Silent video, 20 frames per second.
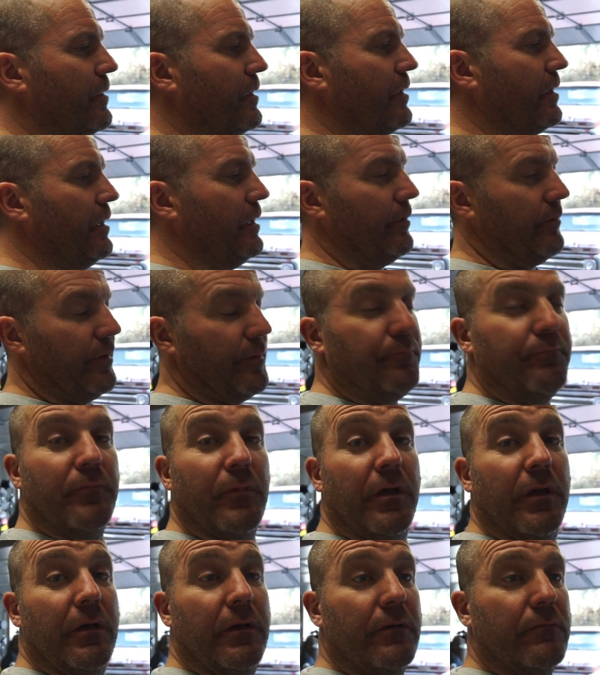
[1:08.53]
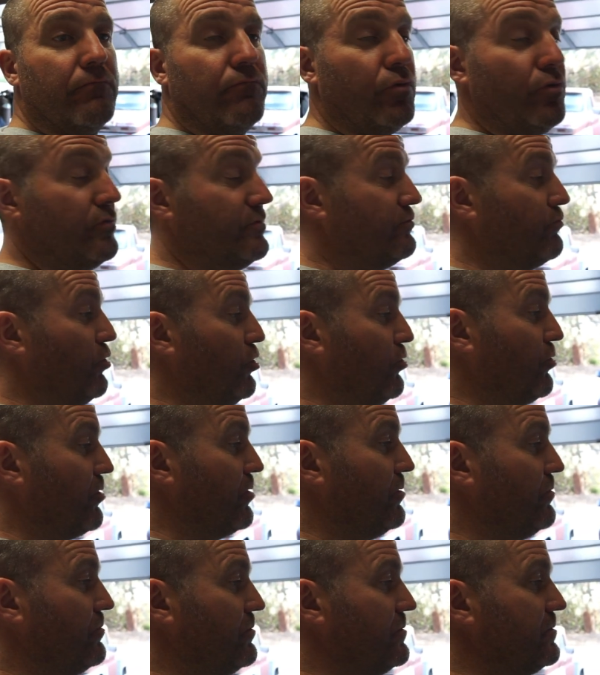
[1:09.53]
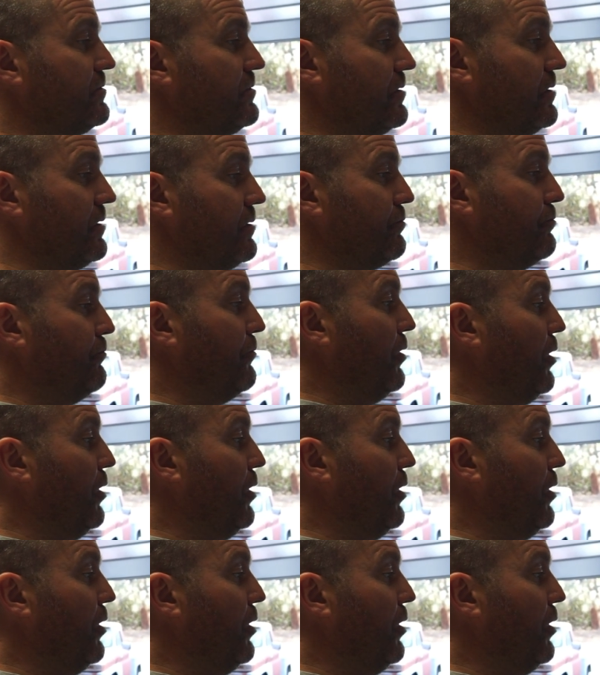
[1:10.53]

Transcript: Anyway, Blues motor. So I